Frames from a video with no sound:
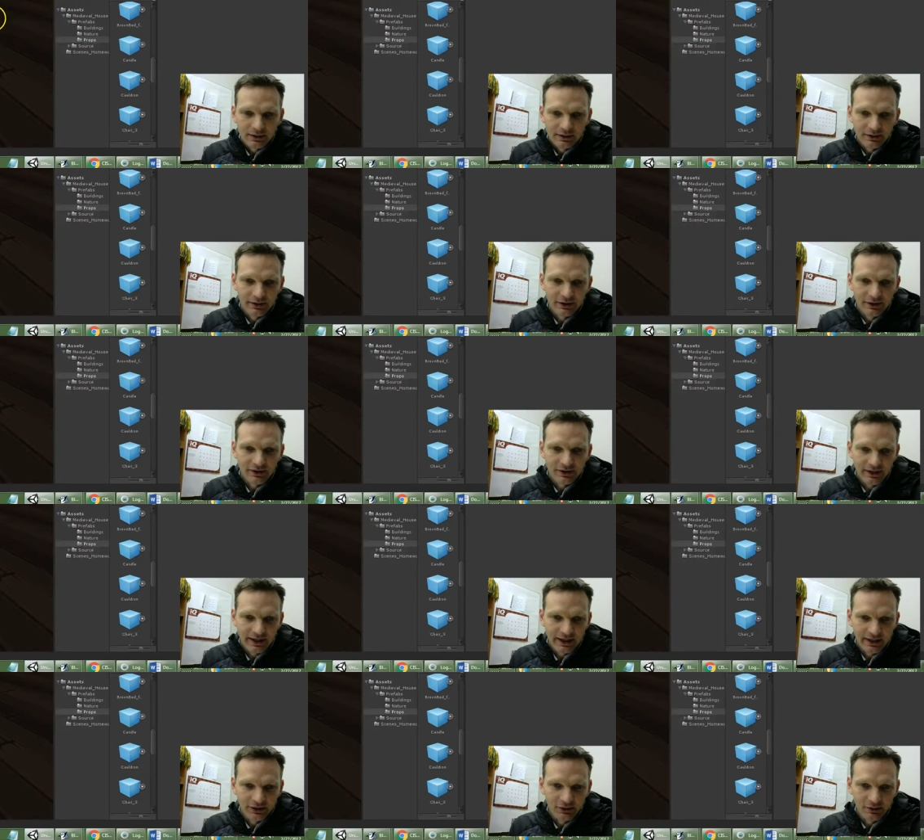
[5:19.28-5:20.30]
And there's our
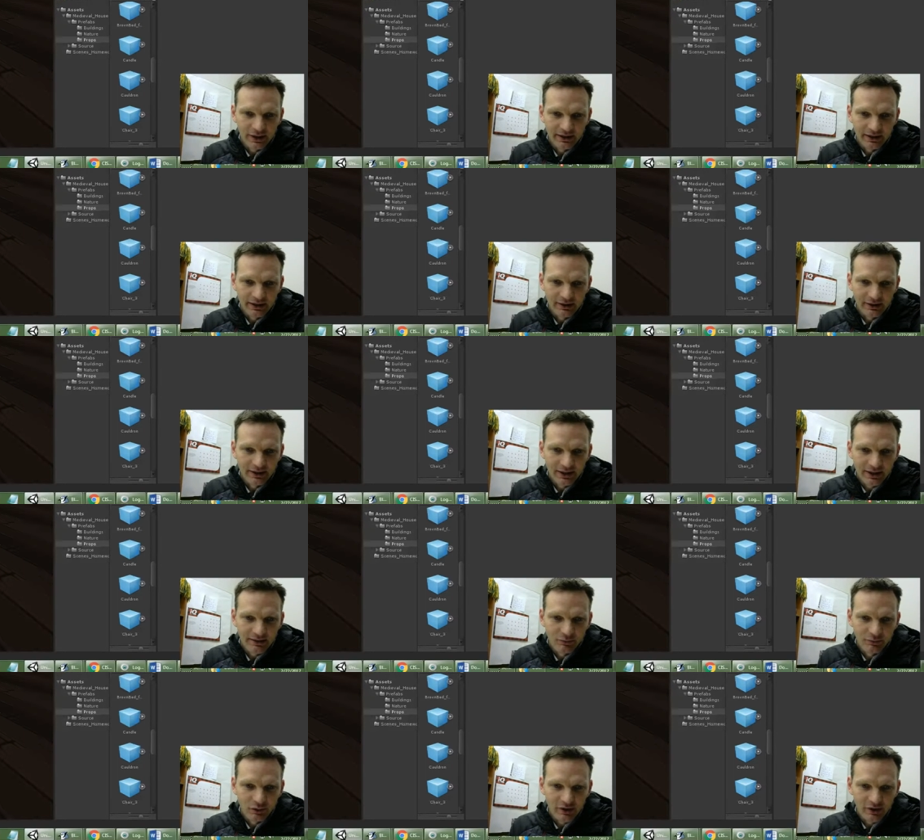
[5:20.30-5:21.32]
candle right there. Now I
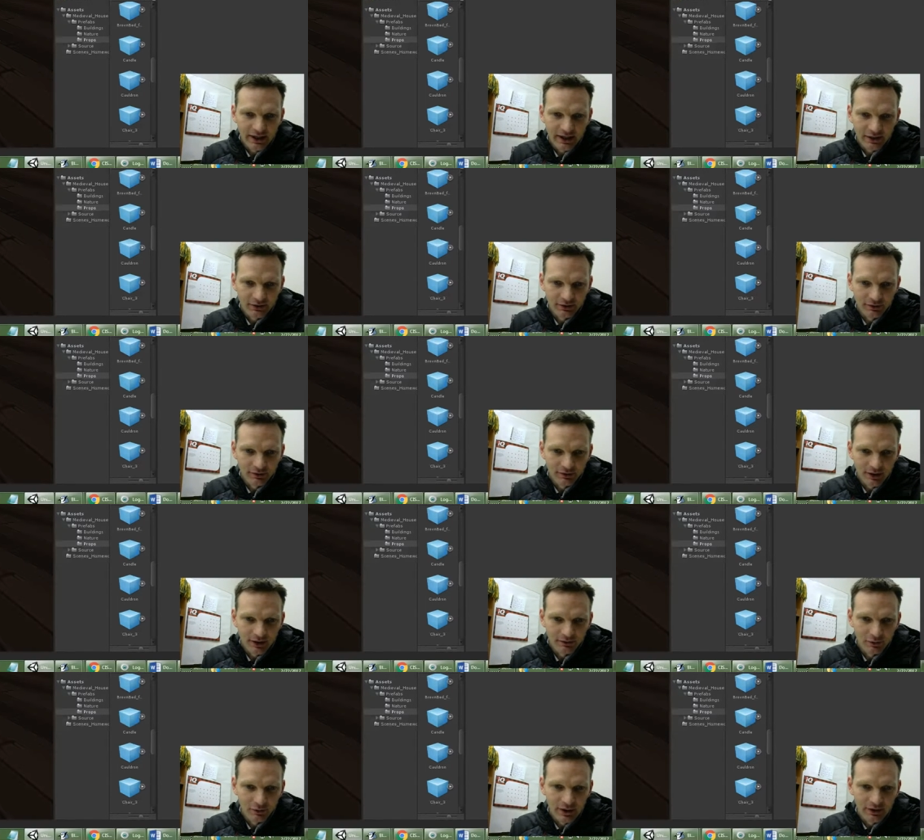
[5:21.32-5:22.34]
can move our candle kind
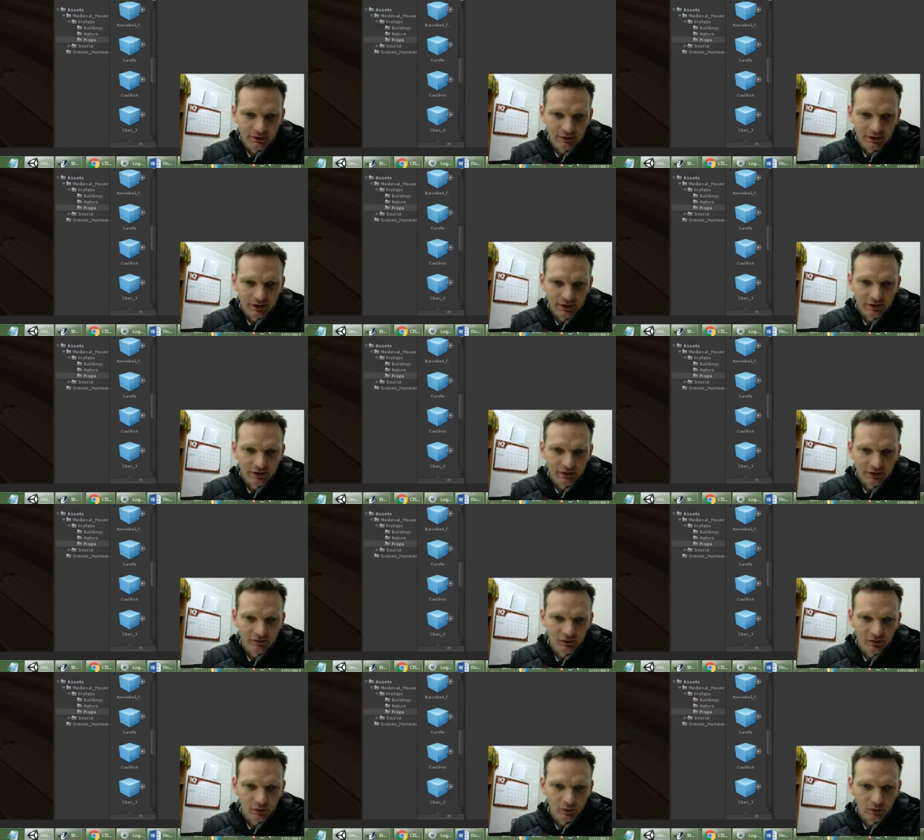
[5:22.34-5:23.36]
of around underneath the
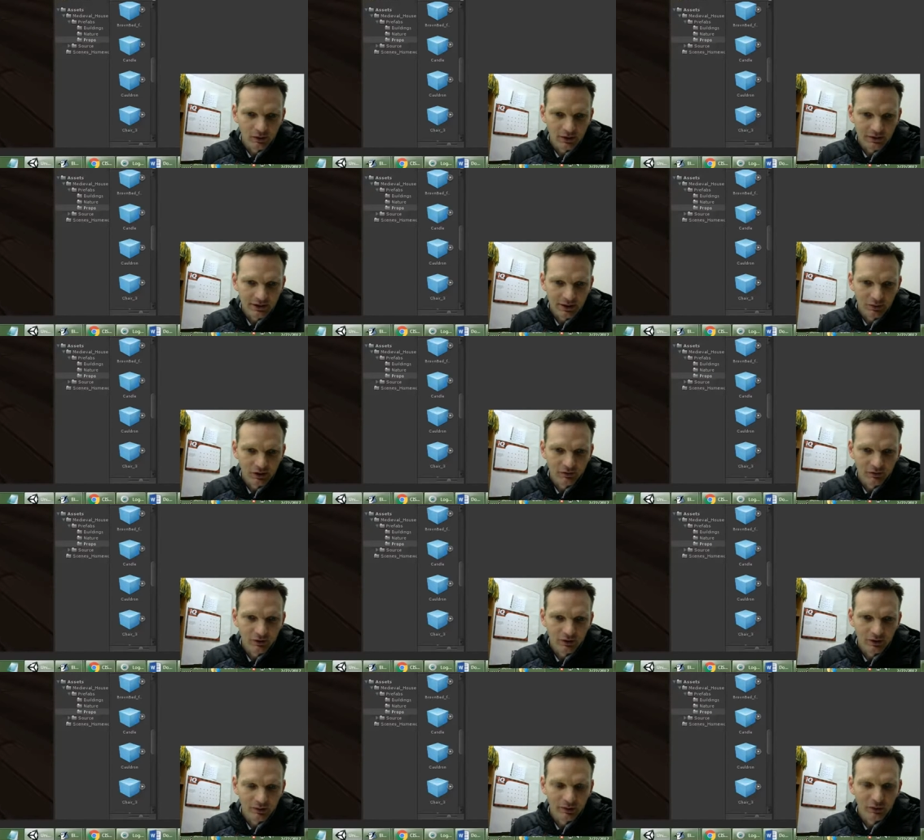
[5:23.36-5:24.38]
floor, on top of the
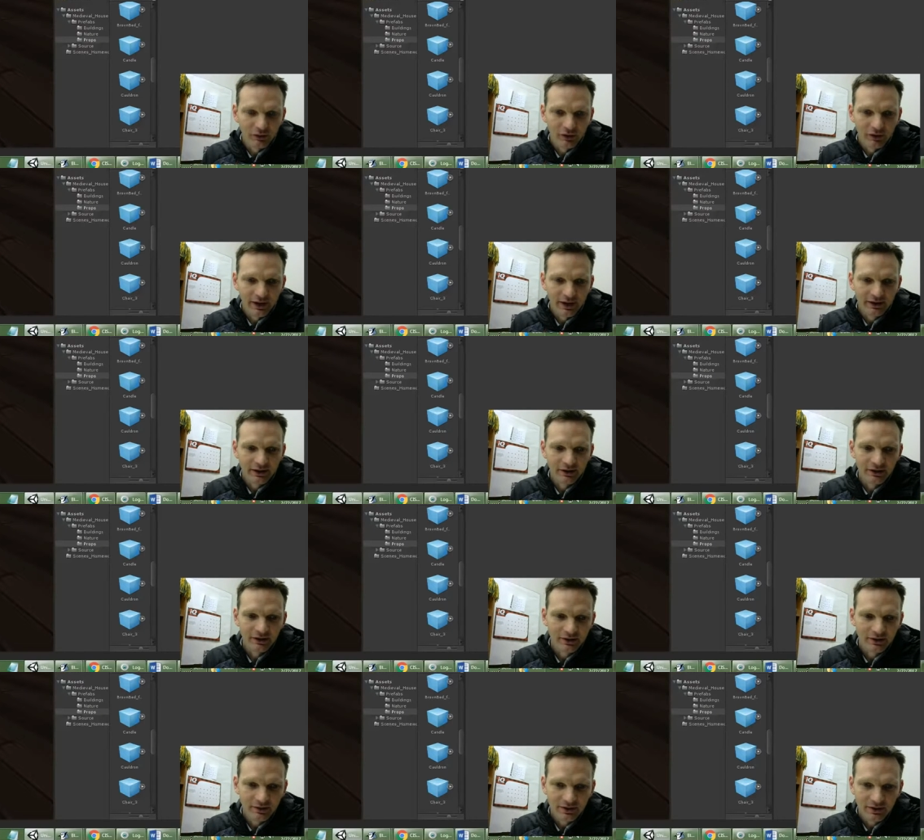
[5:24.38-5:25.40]
floor. I'm going to move it right there
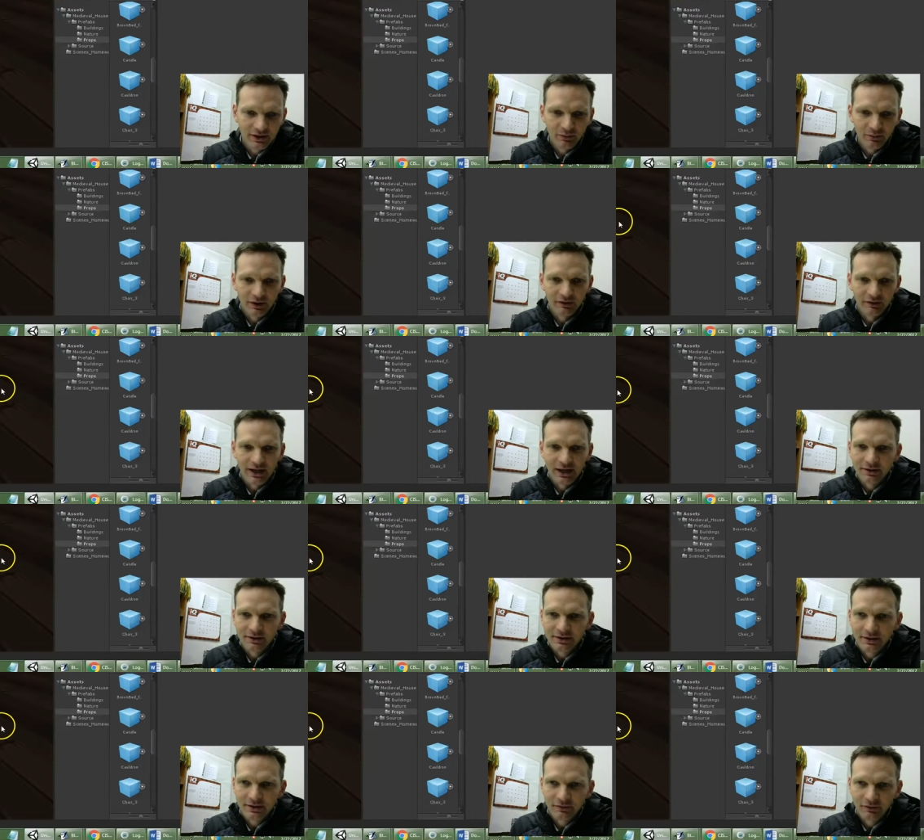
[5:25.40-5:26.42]
so it's in the middle of the
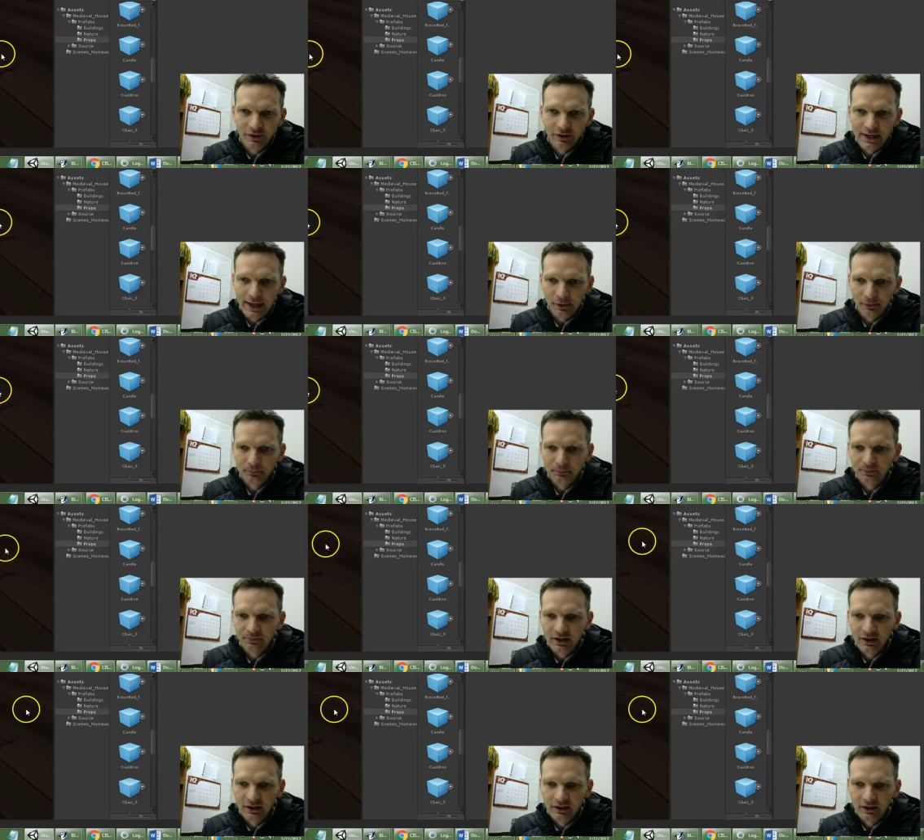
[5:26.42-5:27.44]
house for now.
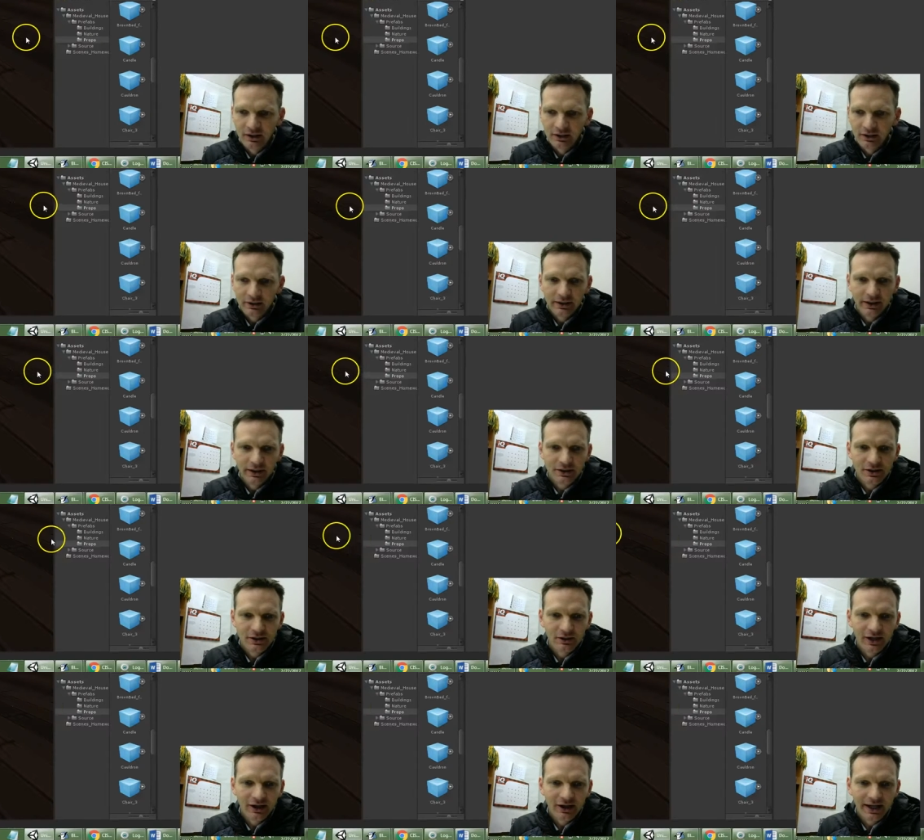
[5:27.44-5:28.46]
Okay, so
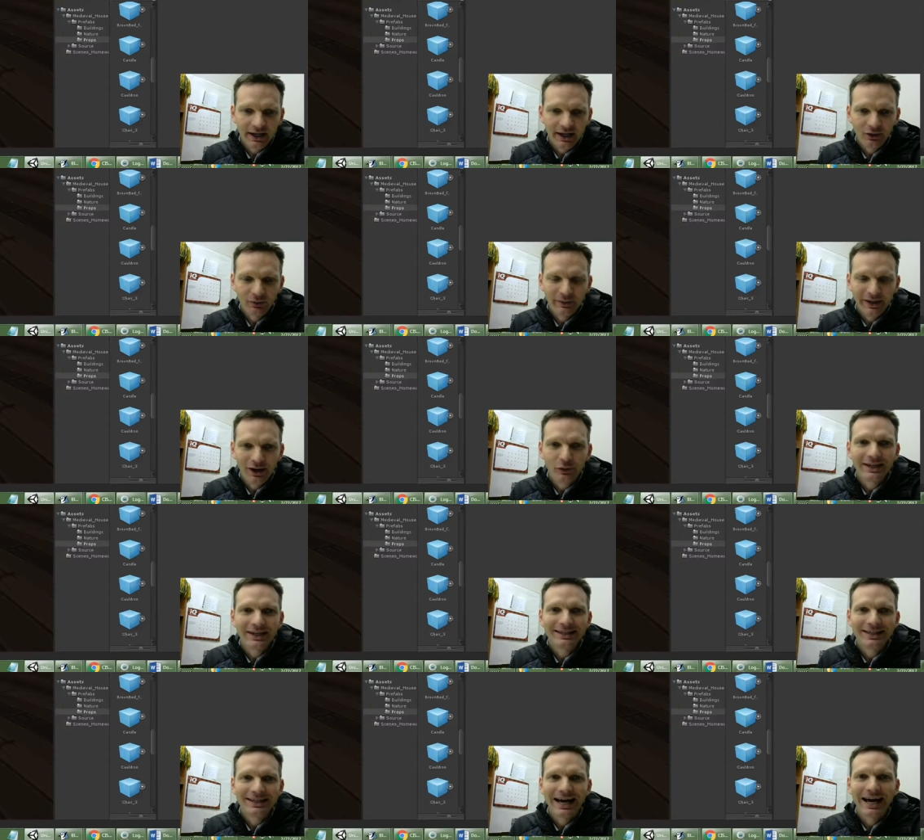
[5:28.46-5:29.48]
I've got our candle. Now we
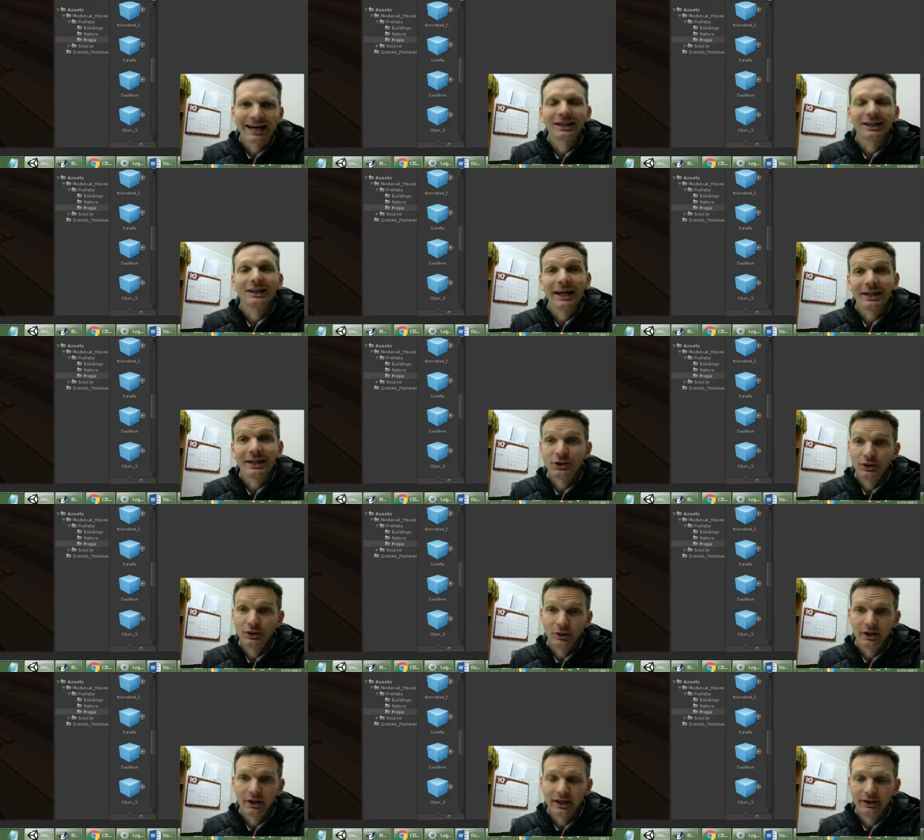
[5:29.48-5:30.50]
need to add a light
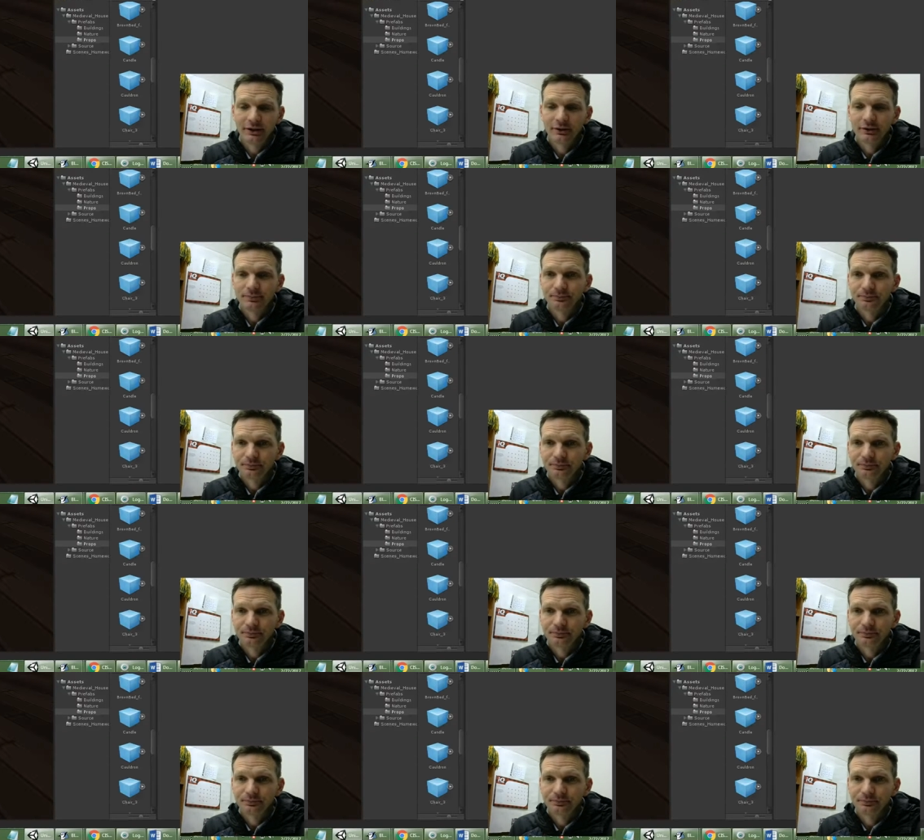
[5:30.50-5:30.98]
to our candle.